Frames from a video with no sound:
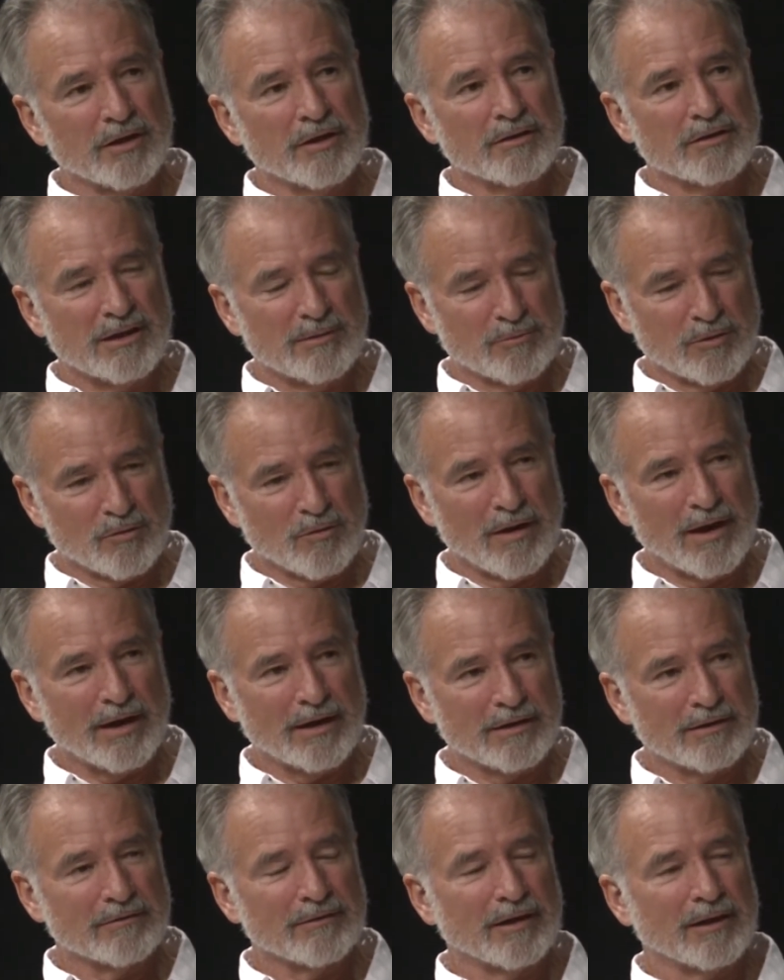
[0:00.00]
democratic
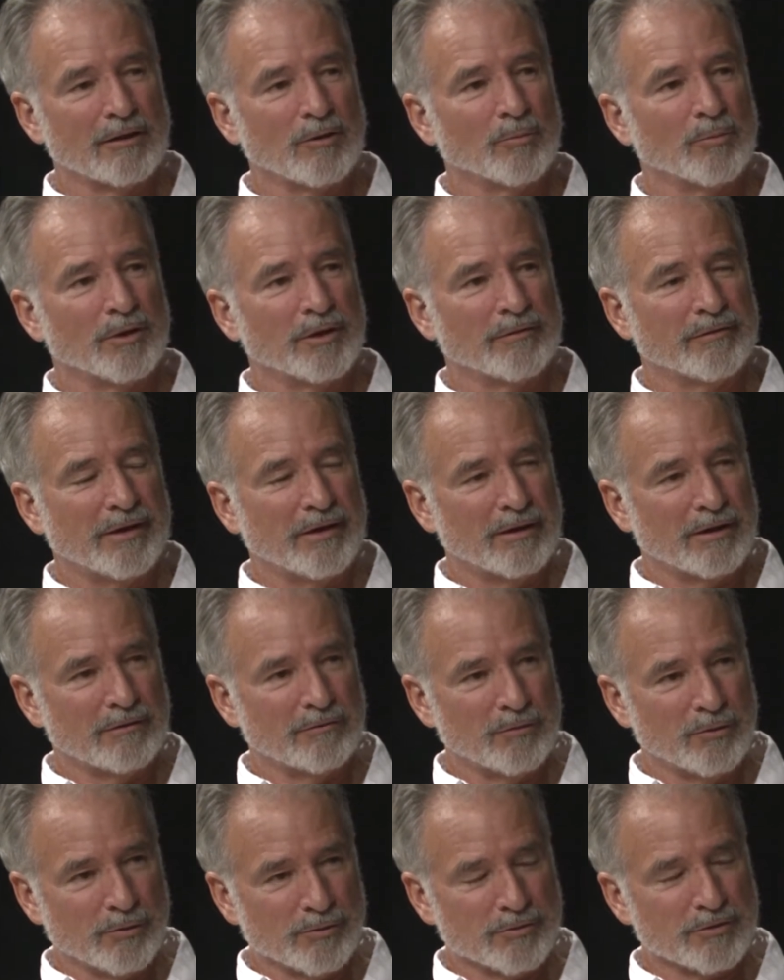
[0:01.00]
development of
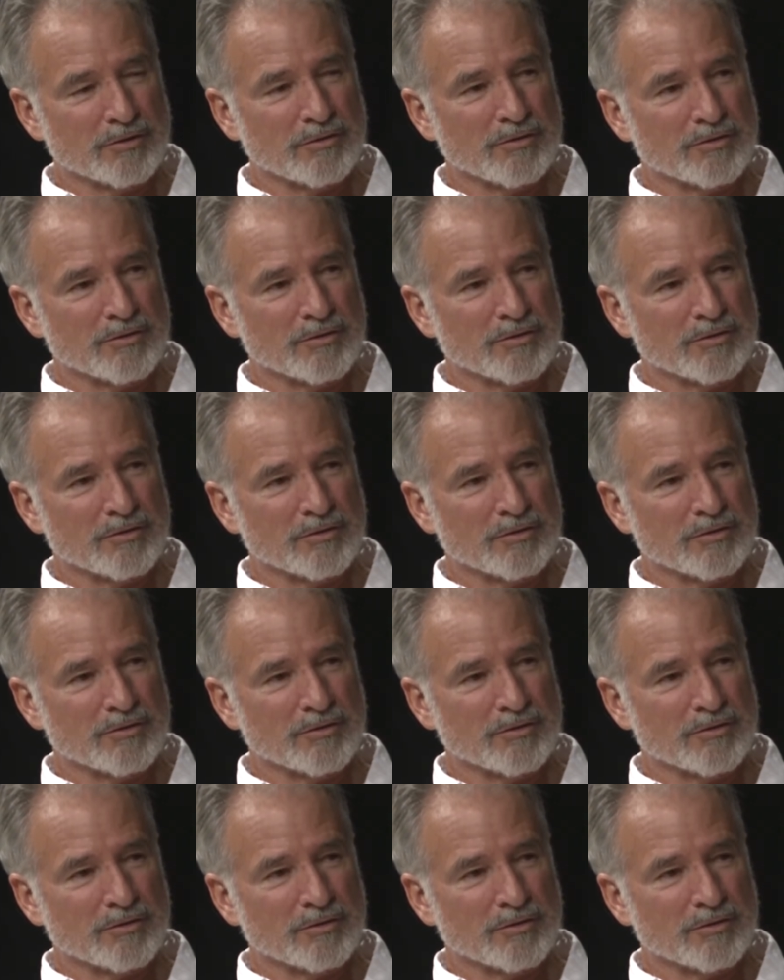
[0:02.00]
those